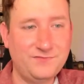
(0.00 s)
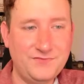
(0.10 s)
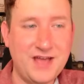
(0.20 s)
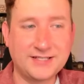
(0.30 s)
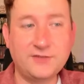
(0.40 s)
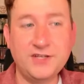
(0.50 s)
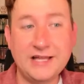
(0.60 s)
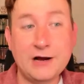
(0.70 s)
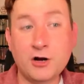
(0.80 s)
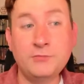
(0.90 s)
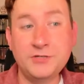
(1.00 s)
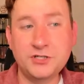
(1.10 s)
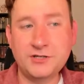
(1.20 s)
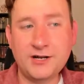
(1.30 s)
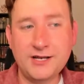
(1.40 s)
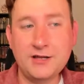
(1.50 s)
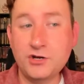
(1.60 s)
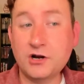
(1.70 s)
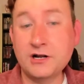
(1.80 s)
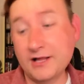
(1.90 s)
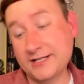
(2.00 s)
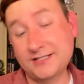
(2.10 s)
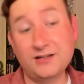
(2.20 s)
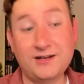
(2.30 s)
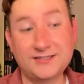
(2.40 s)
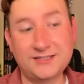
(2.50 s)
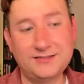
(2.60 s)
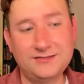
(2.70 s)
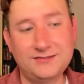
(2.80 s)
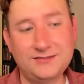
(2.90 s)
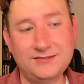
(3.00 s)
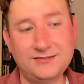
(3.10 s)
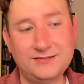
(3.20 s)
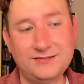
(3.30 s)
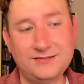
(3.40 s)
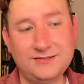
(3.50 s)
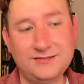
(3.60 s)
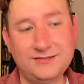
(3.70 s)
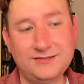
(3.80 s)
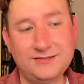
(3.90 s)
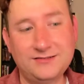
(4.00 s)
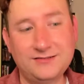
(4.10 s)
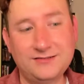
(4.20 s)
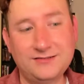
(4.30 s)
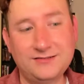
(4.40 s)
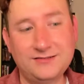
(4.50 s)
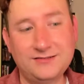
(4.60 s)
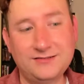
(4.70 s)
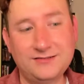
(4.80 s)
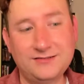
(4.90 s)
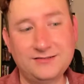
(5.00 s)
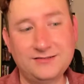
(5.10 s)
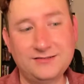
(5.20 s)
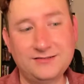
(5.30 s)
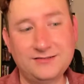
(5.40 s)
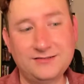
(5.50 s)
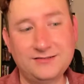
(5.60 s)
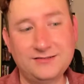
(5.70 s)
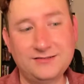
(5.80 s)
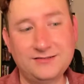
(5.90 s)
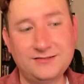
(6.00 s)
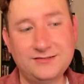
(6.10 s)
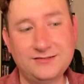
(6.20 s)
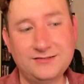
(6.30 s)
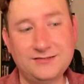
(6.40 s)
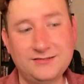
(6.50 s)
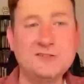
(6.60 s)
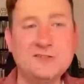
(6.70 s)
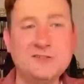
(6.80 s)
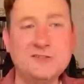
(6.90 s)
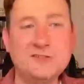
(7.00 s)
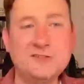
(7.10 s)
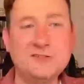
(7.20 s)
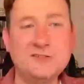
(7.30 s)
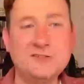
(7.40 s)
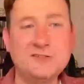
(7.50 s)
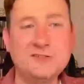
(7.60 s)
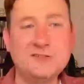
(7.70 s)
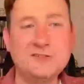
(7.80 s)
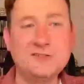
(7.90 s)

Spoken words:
Yeah, so if you like Harbinger, Donnie, you're going to like Still Austin. All right. Thank you, Sugar Kitty. Thank you all so much for watching. I will see you next week.